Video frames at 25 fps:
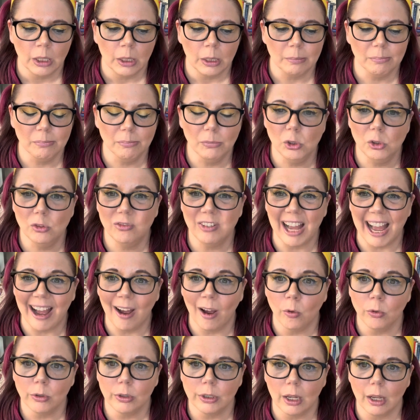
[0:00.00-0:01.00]
move
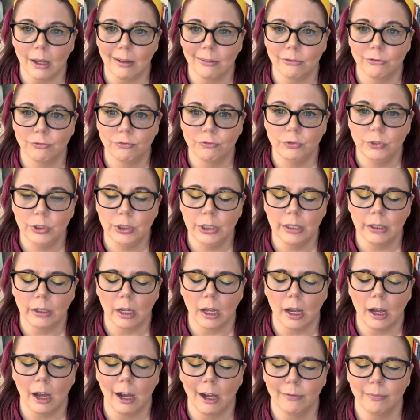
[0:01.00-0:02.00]
out of you know,
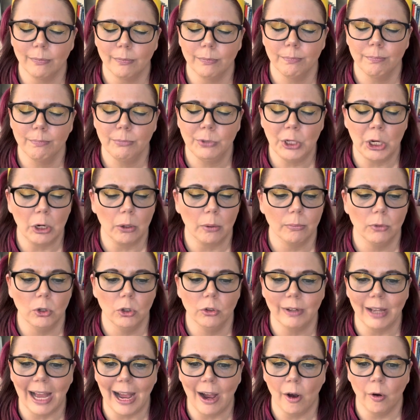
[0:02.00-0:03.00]
uh, you know,
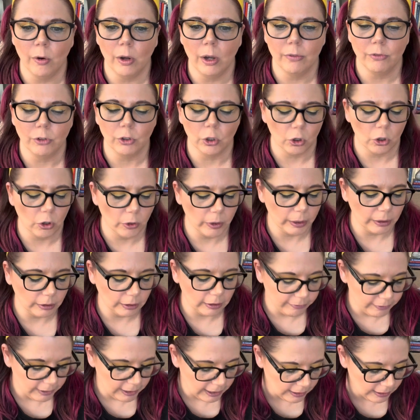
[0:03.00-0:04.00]
move out of your current
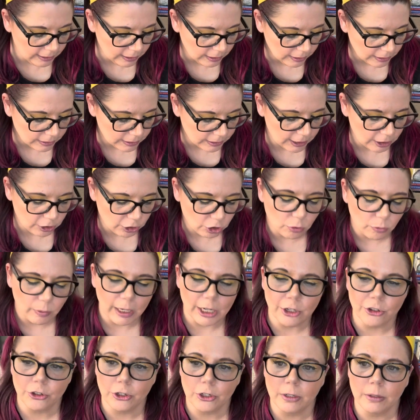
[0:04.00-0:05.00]
living
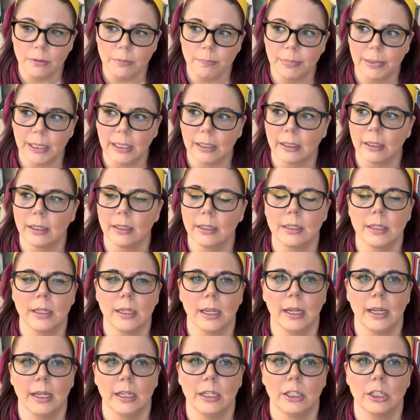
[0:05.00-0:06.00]
situation because
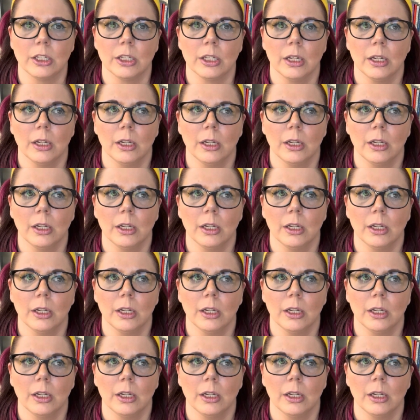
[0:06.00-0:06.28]
it's